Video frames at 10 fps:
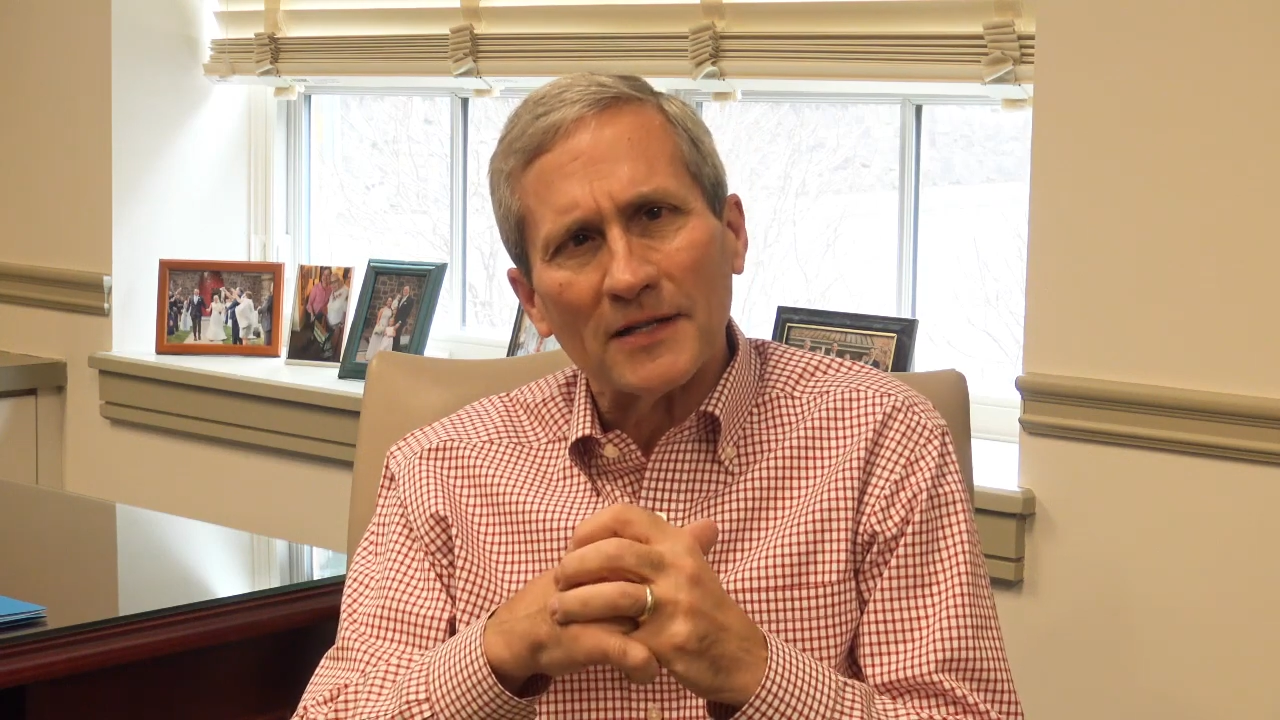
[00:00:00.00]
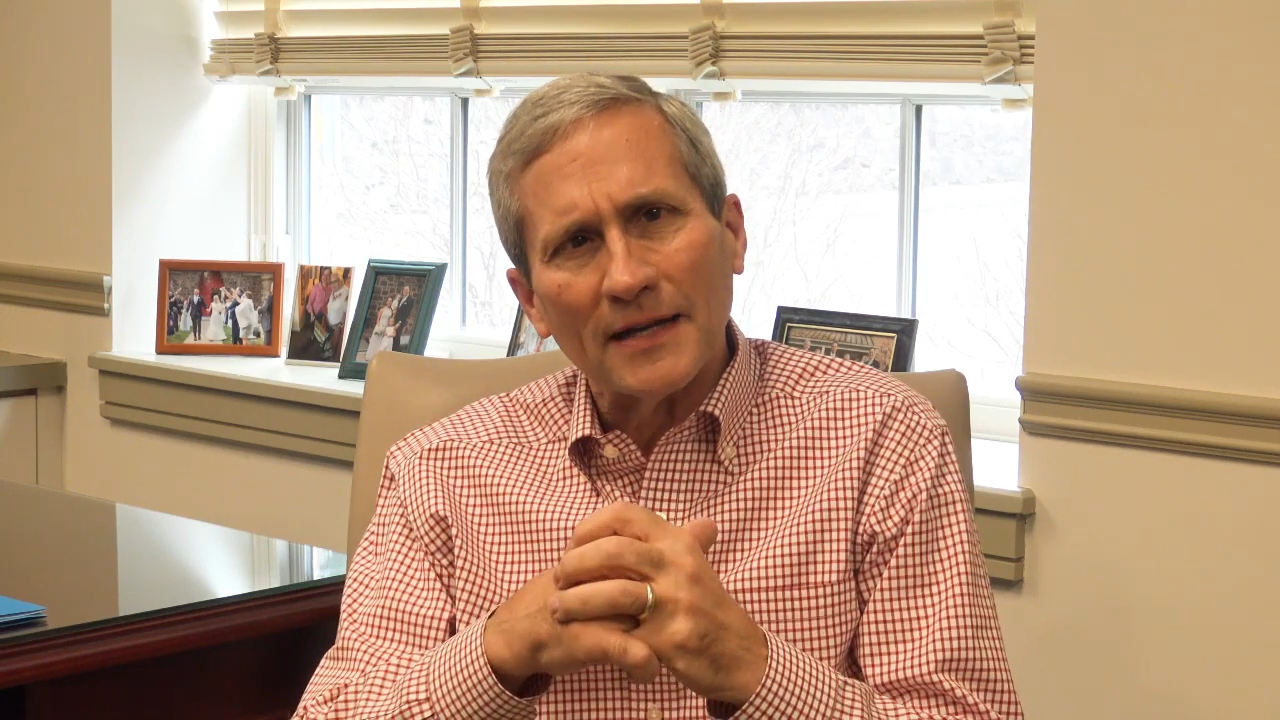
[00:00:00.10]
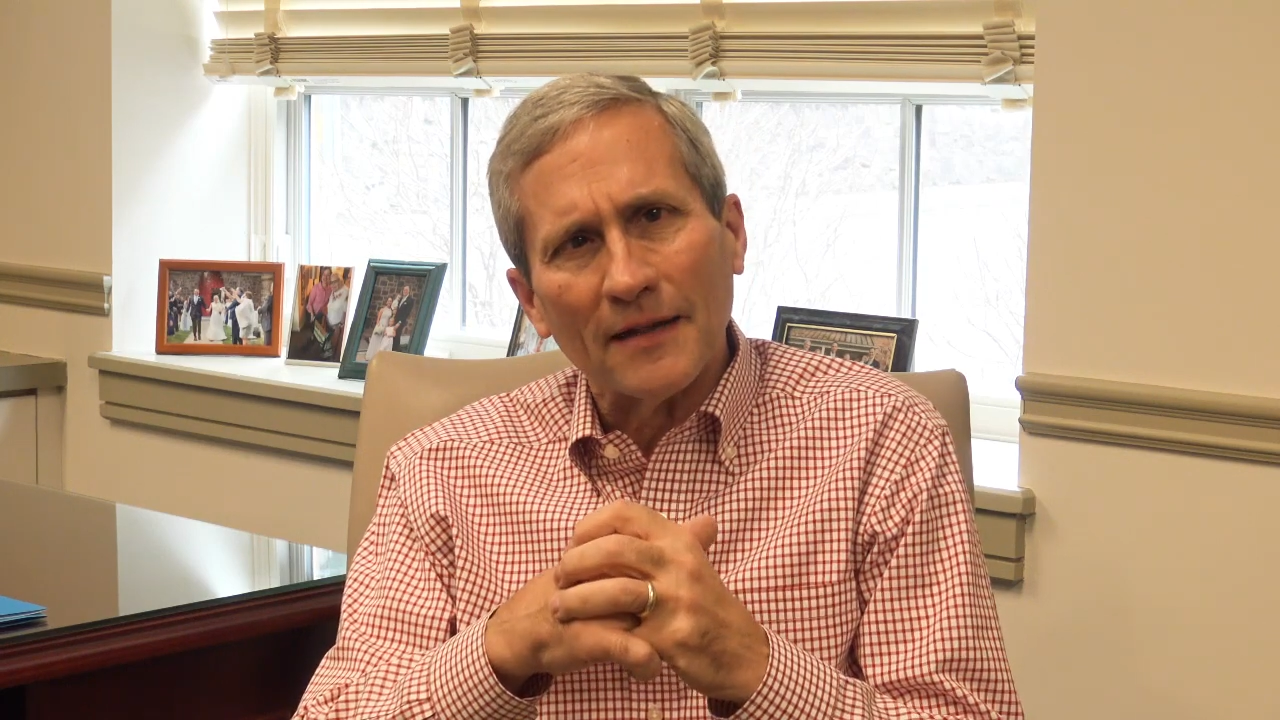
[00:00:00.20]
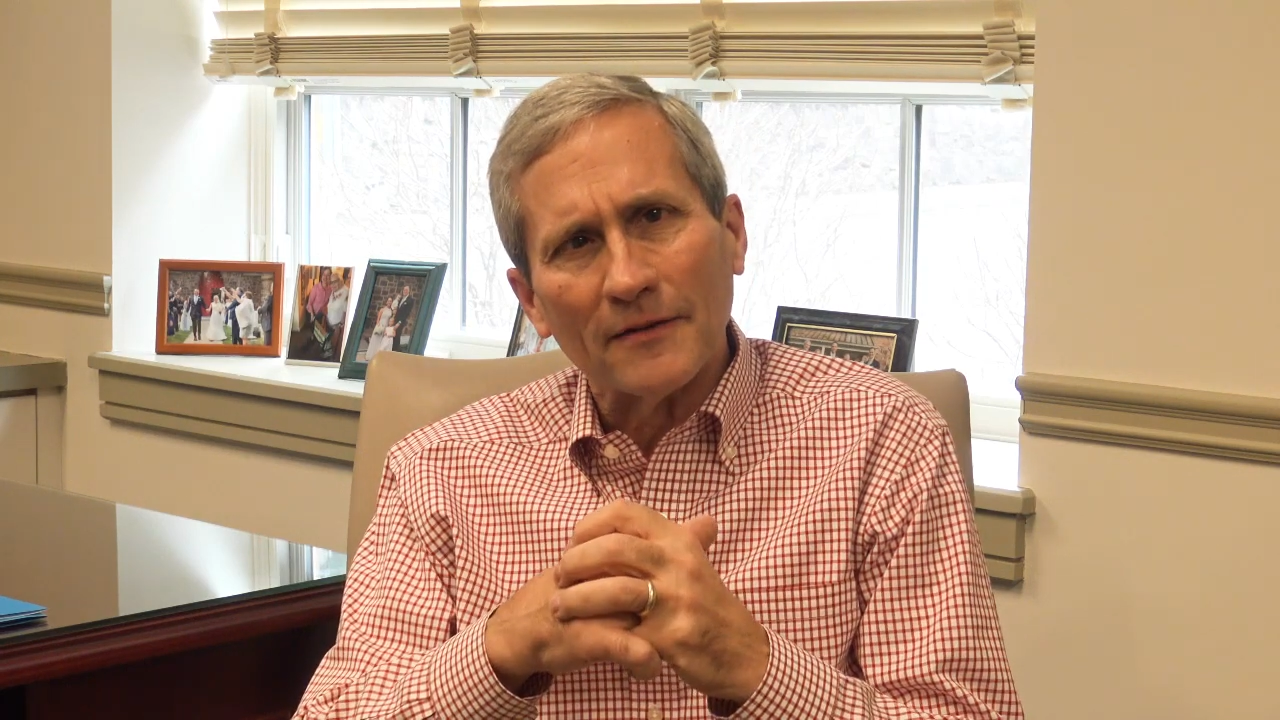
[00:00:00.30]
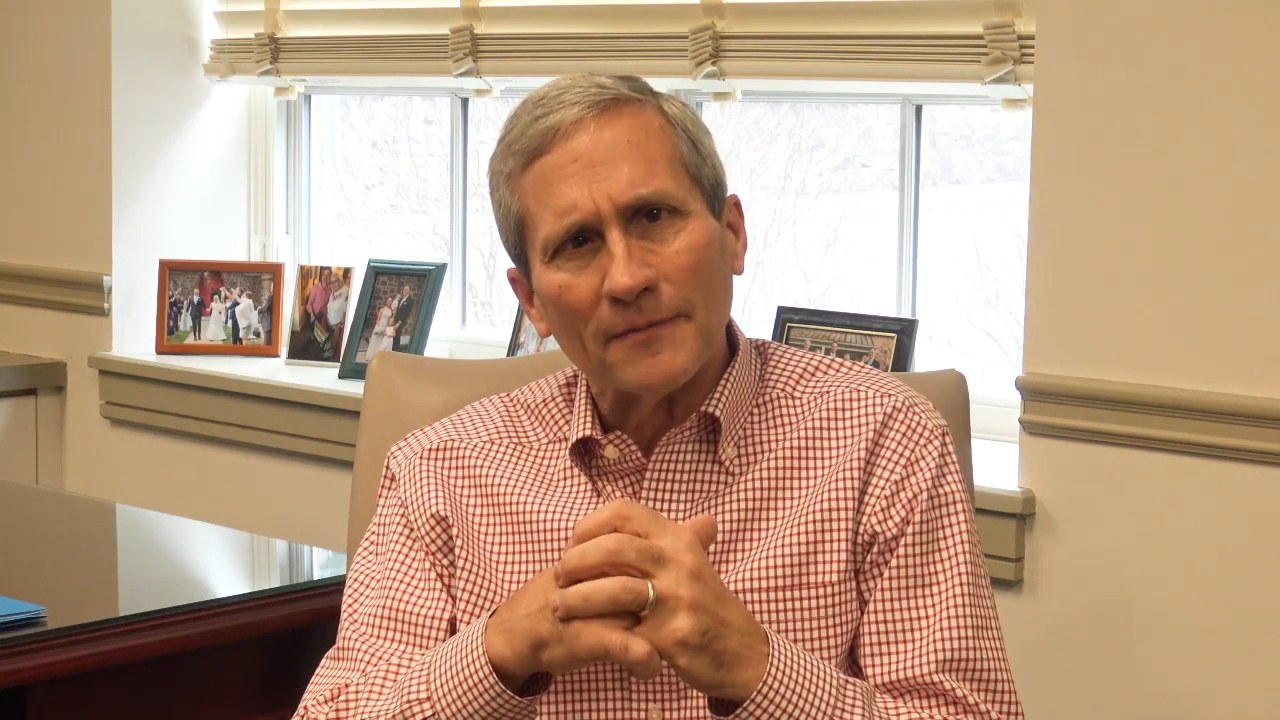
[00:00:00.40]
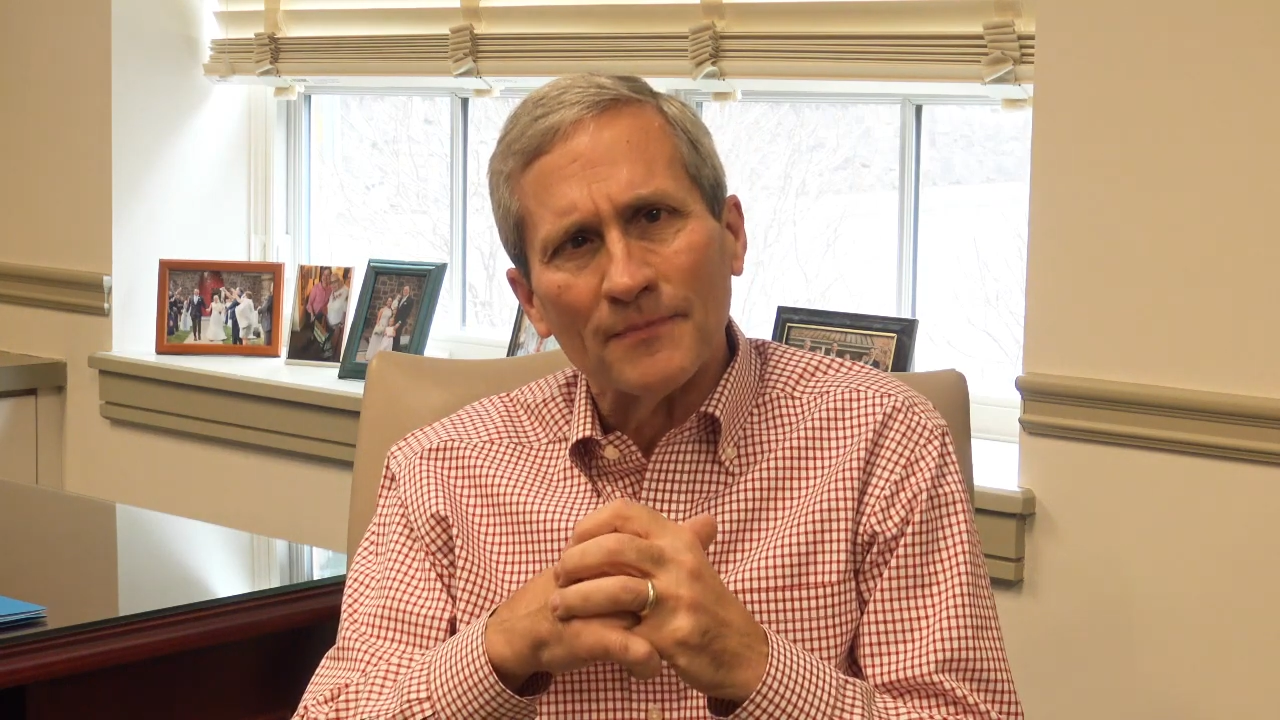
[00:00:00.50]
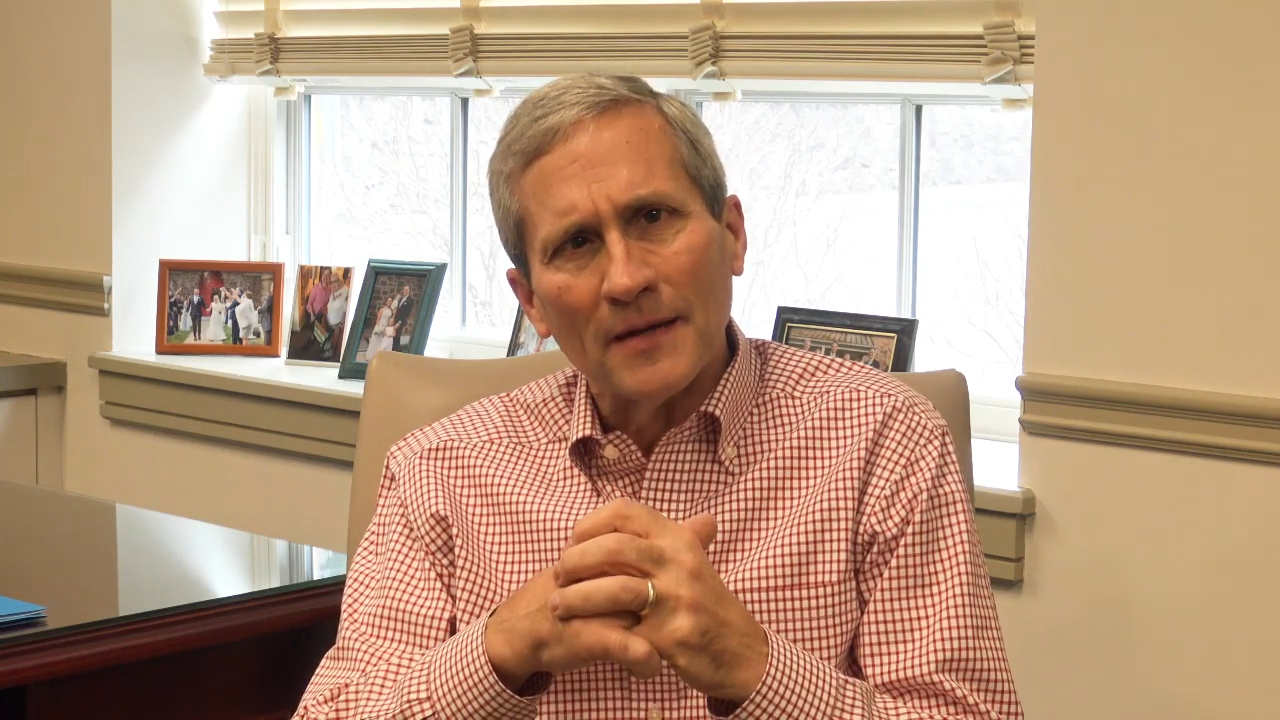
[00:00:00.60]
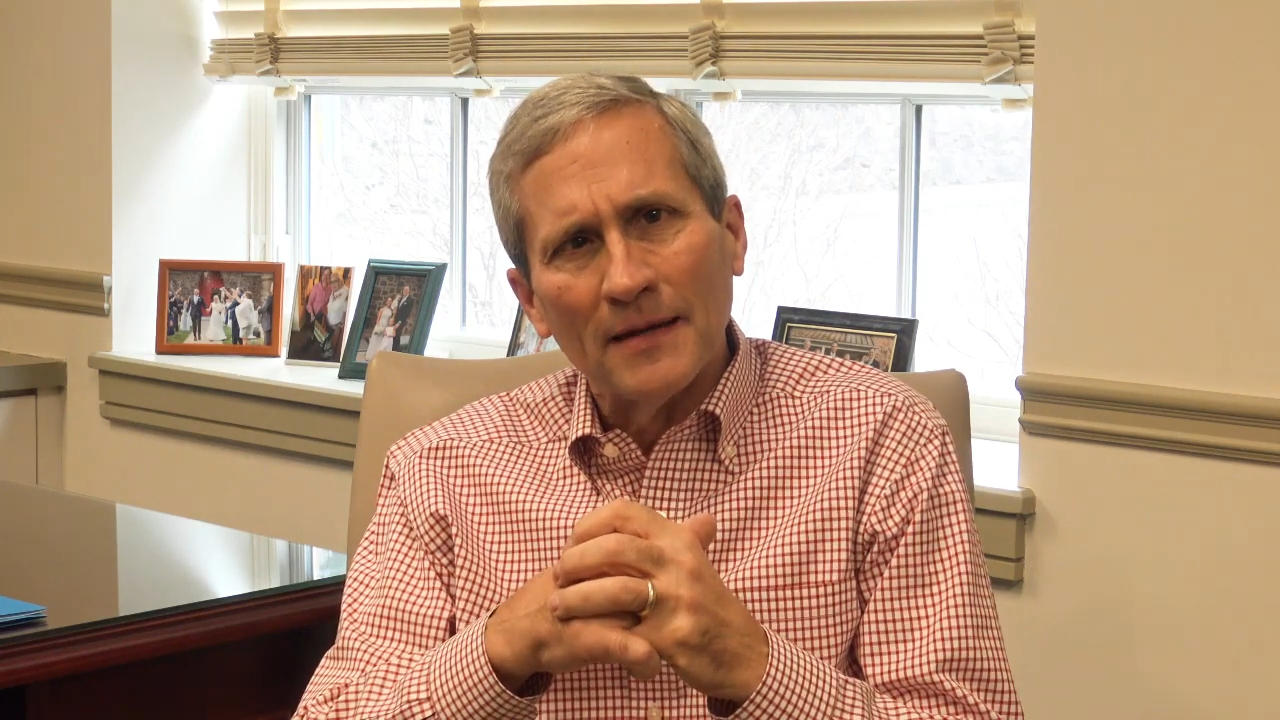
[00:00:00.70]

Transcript: together.